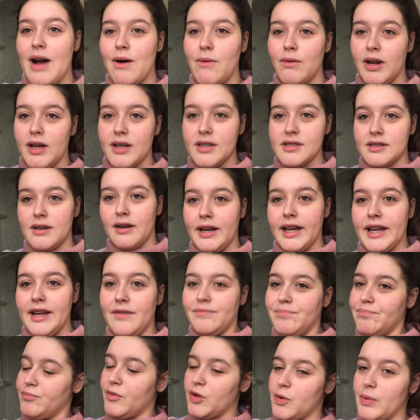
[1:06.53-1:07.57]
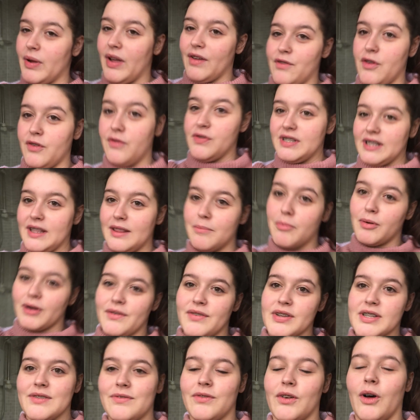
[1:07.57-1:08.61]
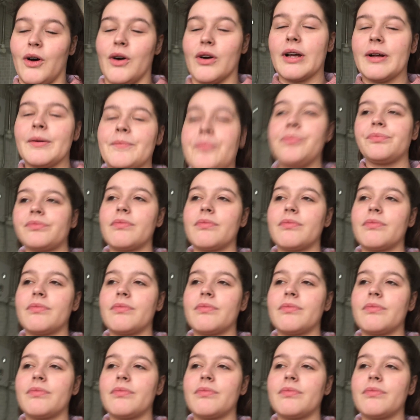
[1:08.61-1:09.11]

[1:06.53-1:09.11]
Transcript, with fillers: out last night, if you've seen the previous vlog,